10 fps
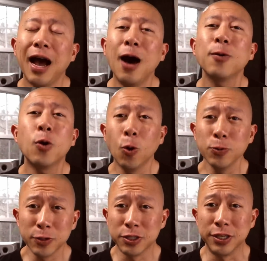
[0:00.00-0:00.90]
how to
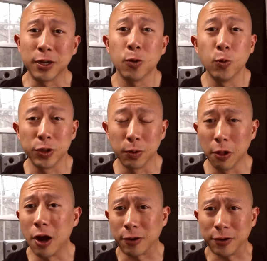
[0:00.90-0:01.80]
hold your stick with your
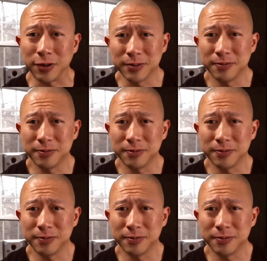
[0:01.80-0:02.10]
blocker.